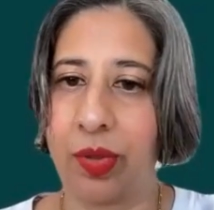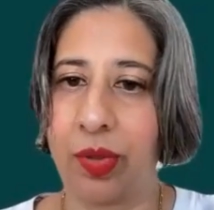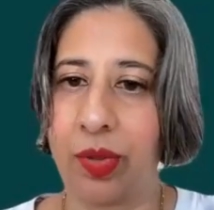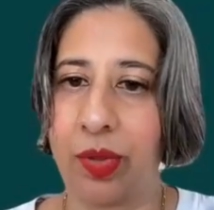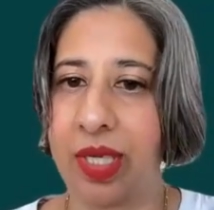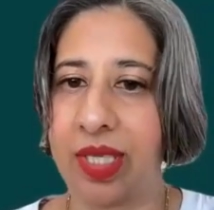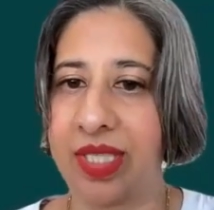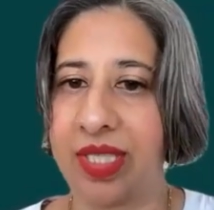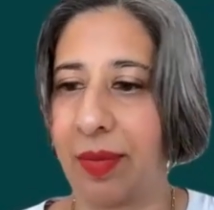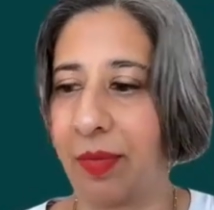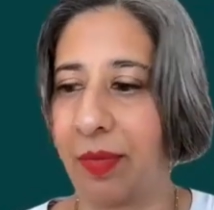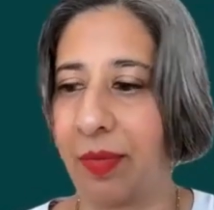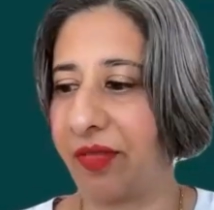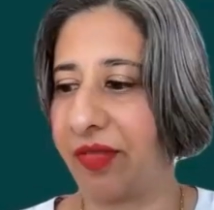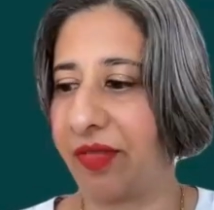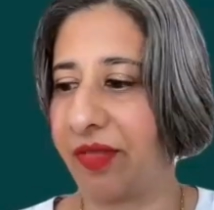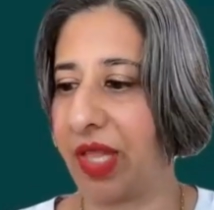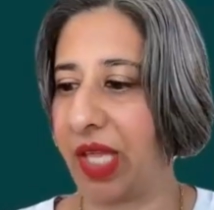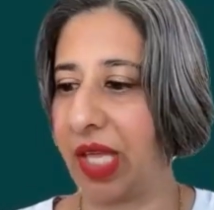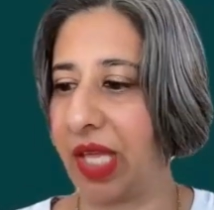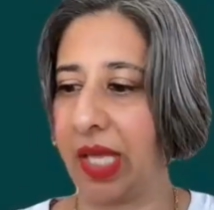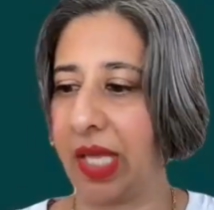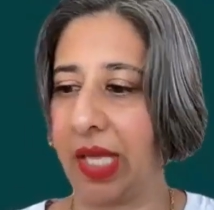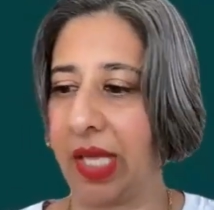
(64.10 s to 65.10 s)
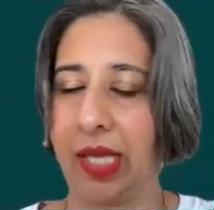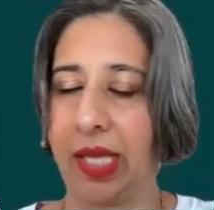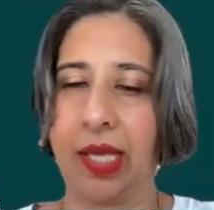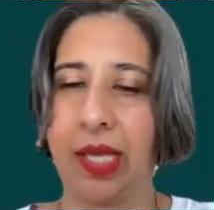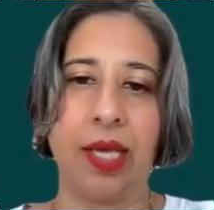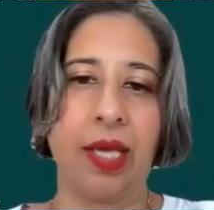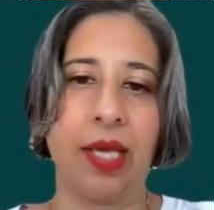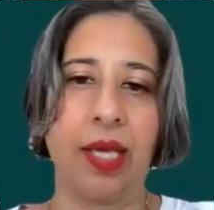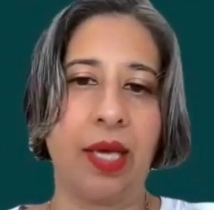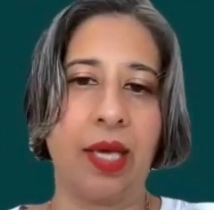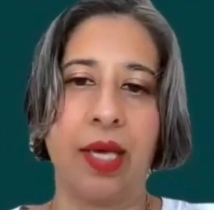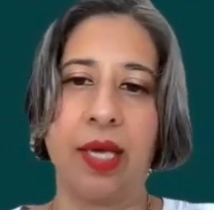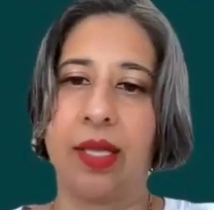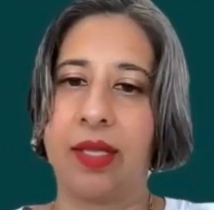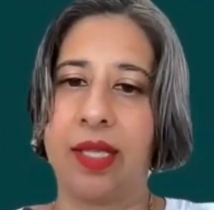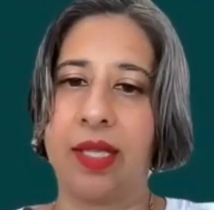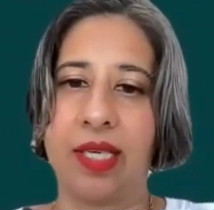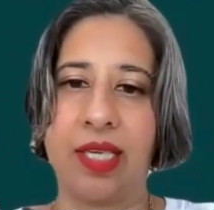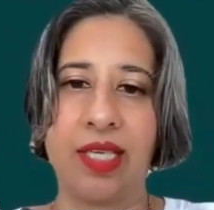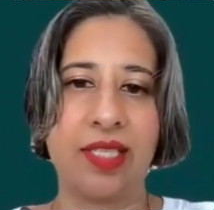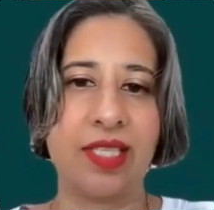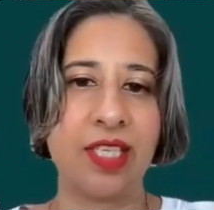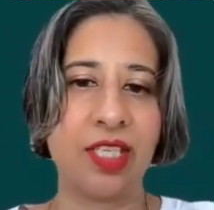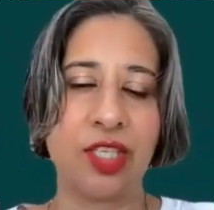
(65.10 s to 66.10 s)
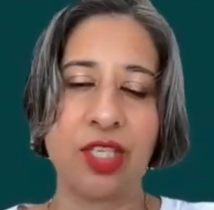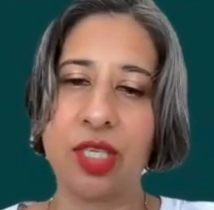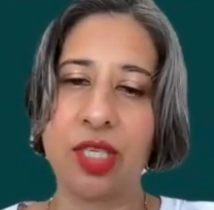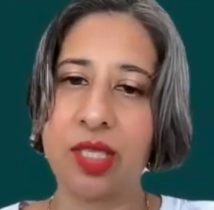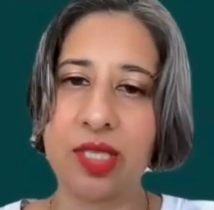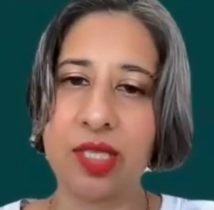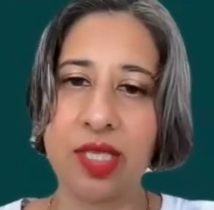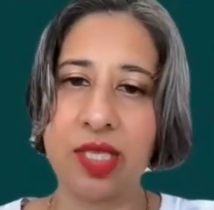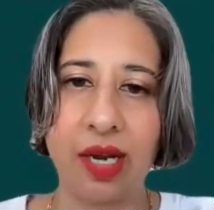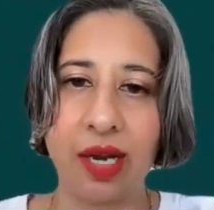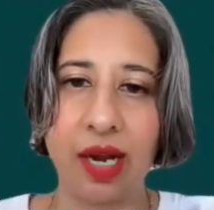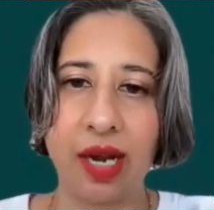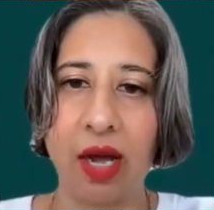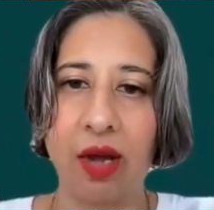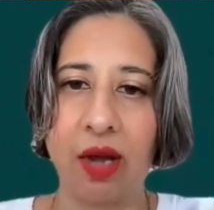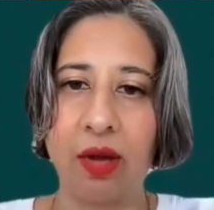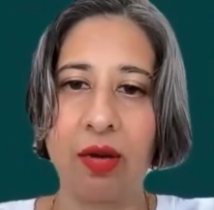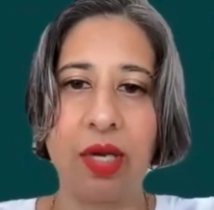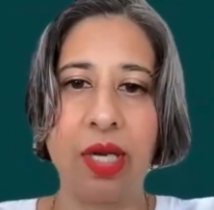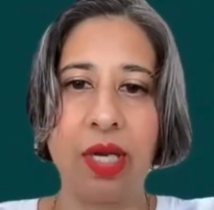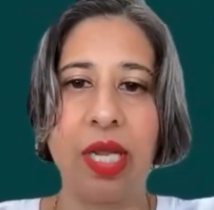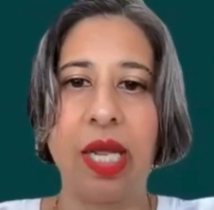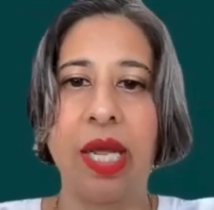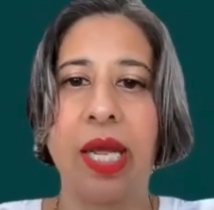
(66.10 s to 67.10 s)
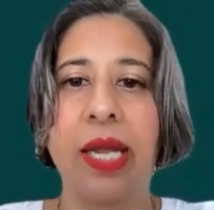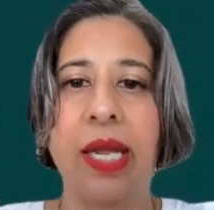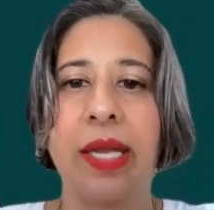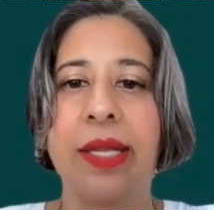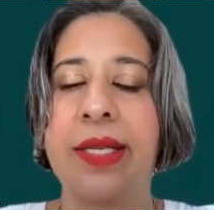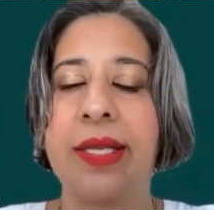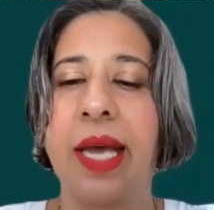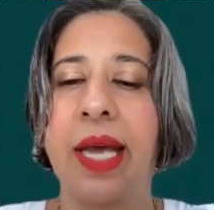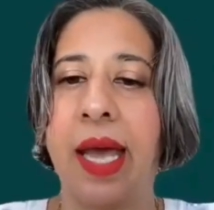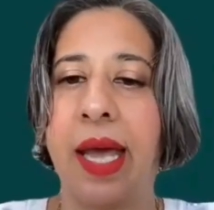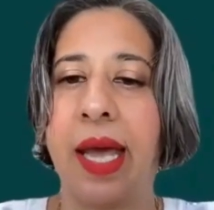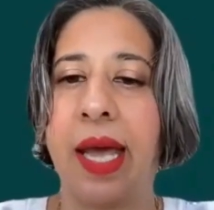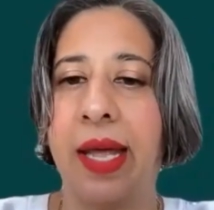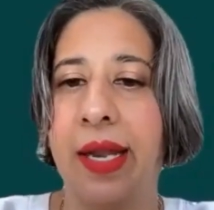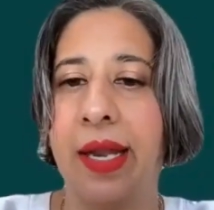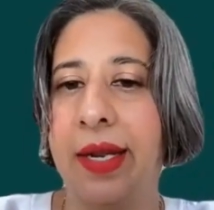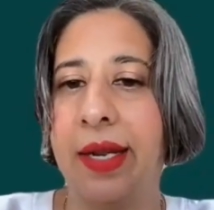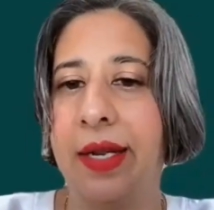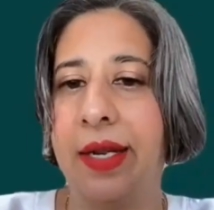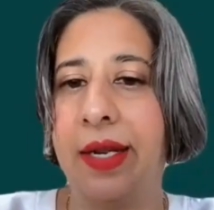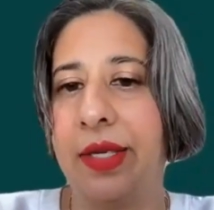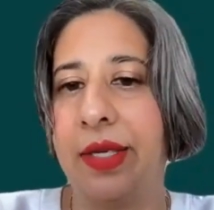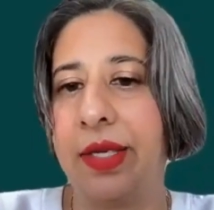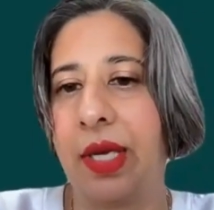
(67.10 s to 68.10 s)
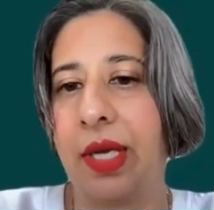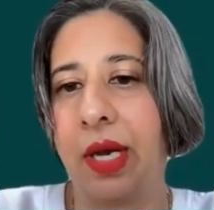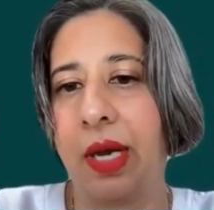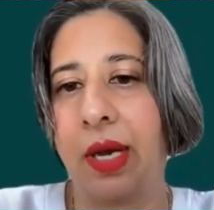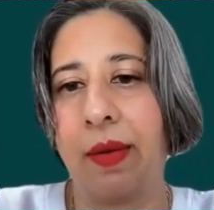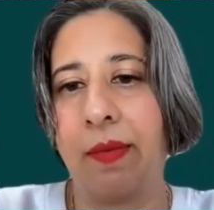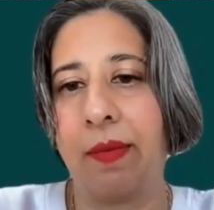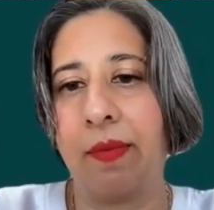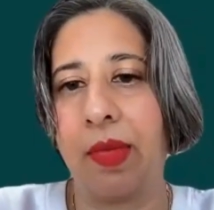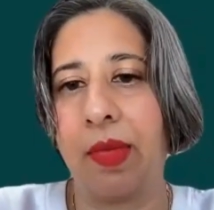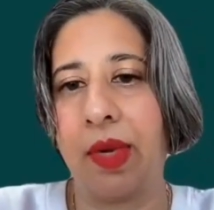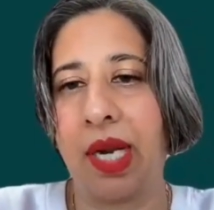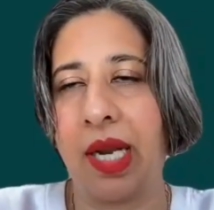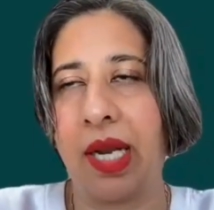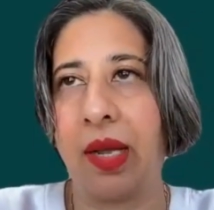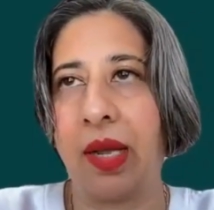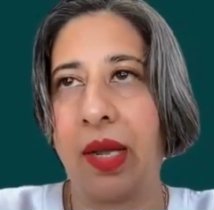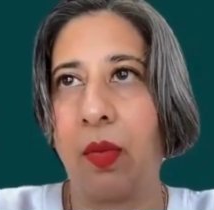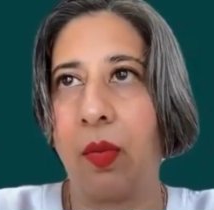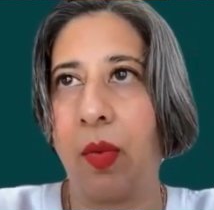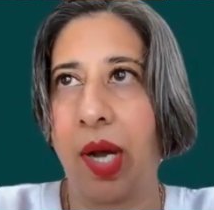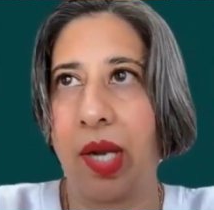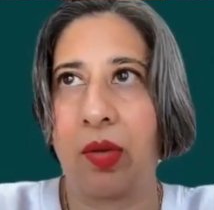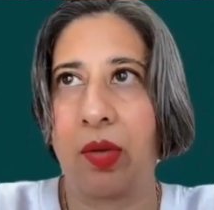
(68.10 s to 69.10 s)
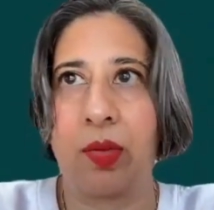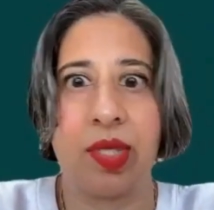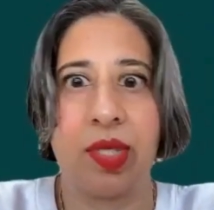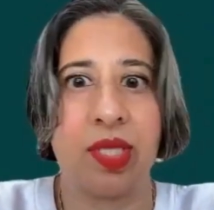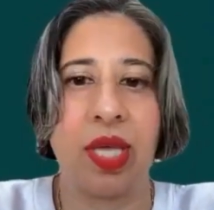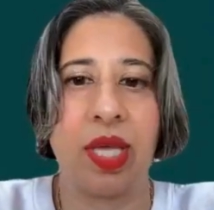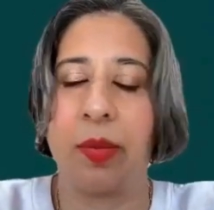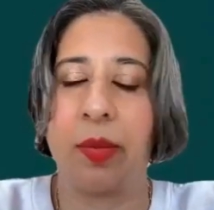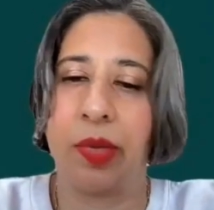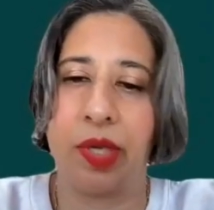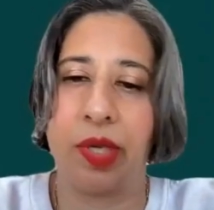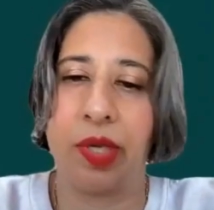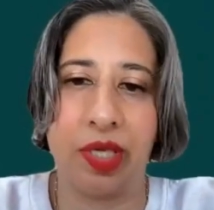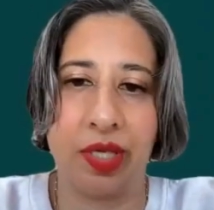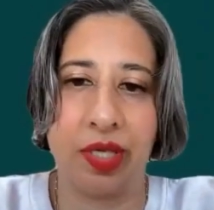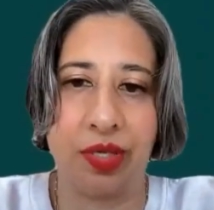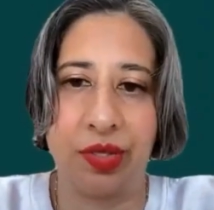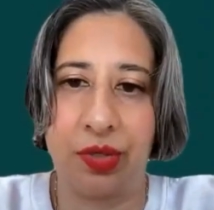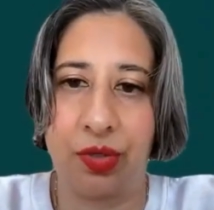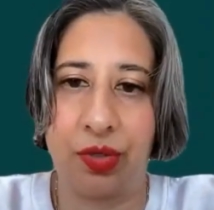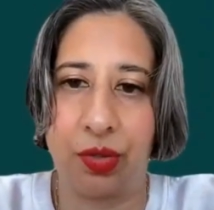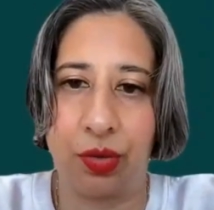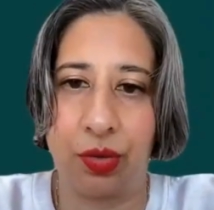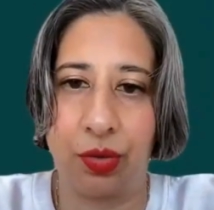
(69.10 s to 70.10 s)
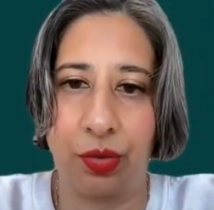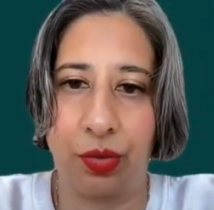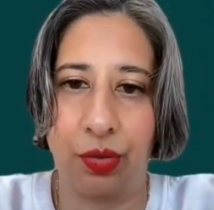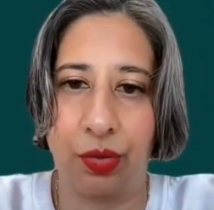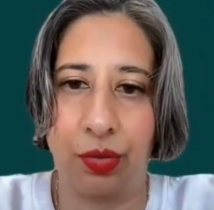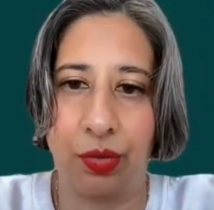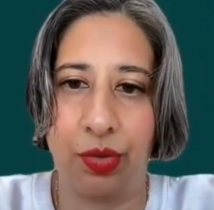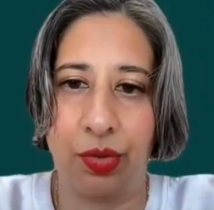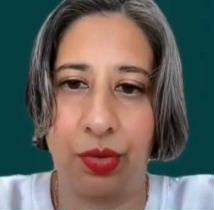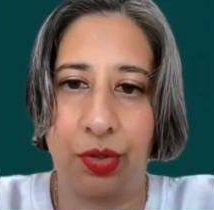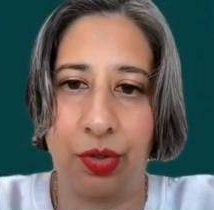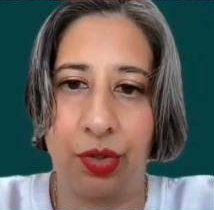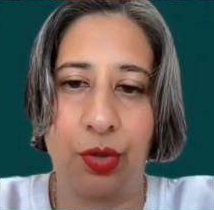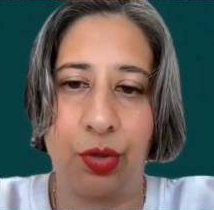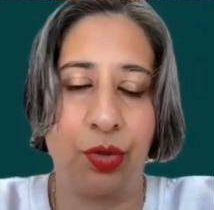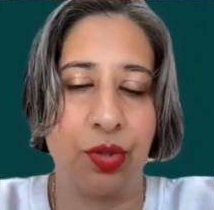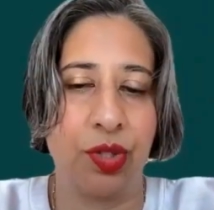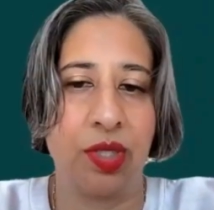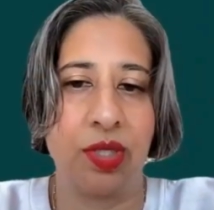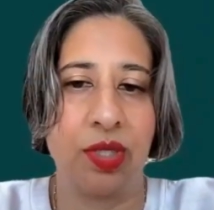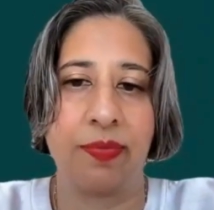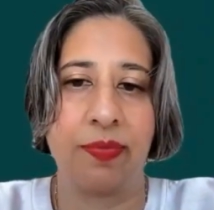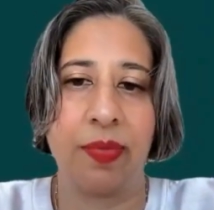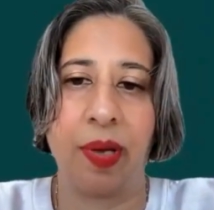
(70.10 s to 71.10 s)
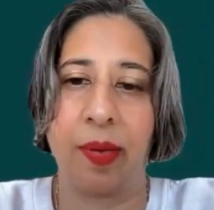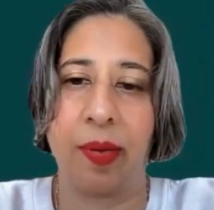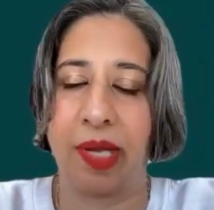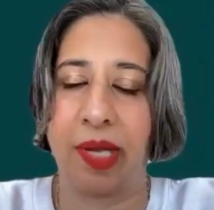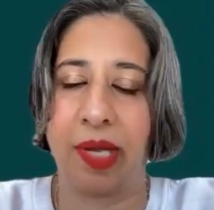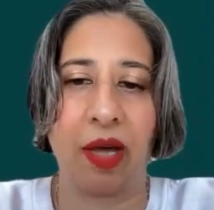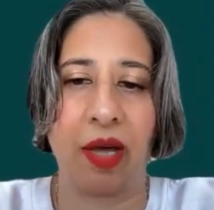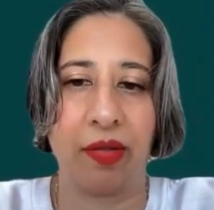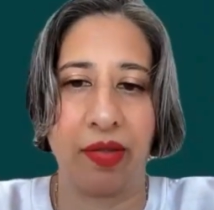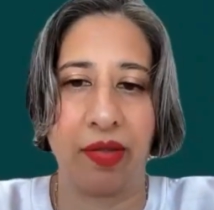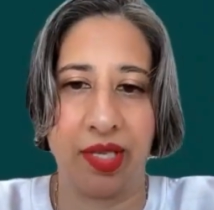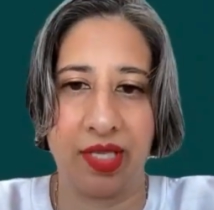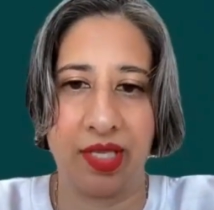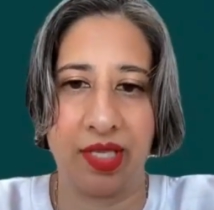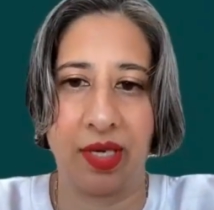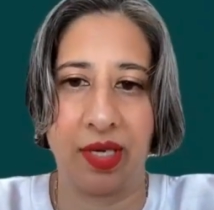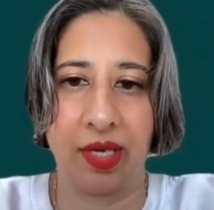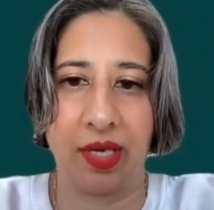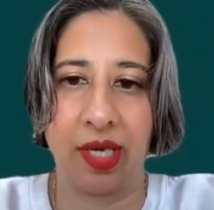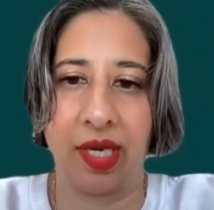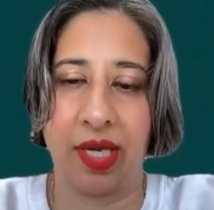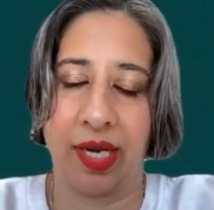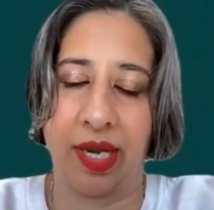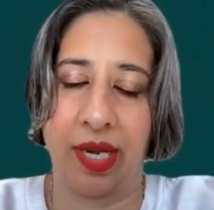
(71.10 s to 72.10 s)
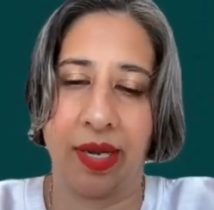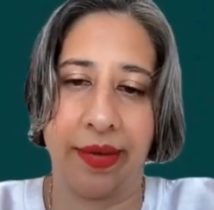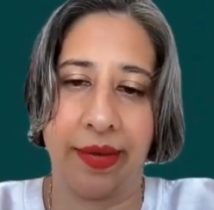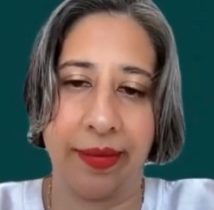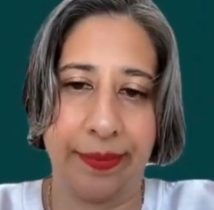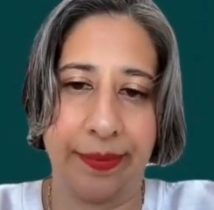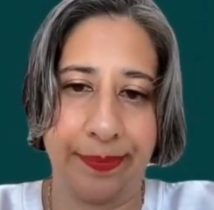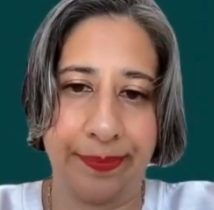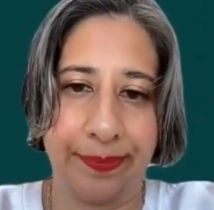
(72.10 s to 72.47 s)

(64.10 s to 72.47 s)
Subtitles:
were some of the decisions around it, and really what was the impetus to choose public health as a career?